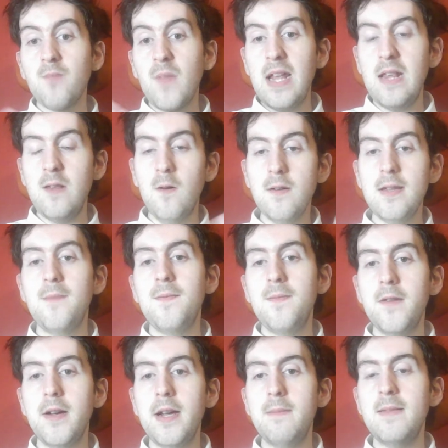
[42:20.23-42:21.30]
he's talking
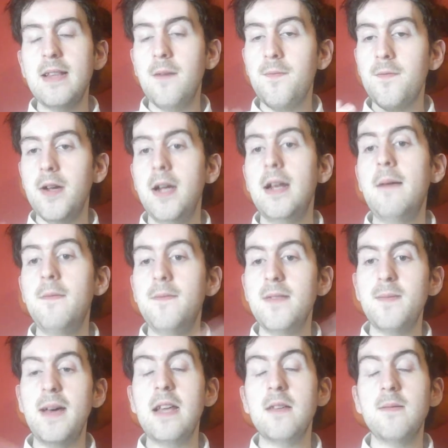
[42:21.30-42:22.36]
himself through,
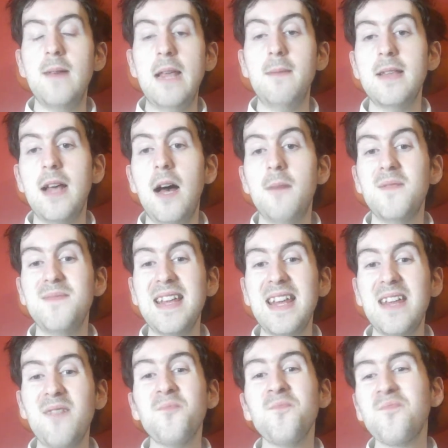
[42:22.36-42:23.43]
displaying himself, and thinking,